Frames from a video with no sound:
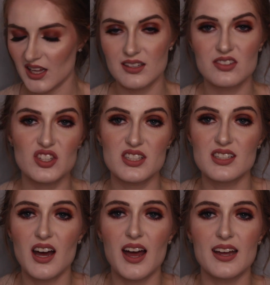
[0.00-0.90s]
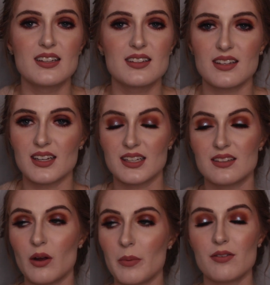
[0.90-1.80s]
it's just nice.
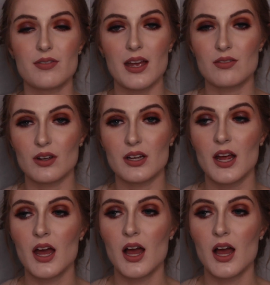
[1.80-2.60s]
It's not my favorite.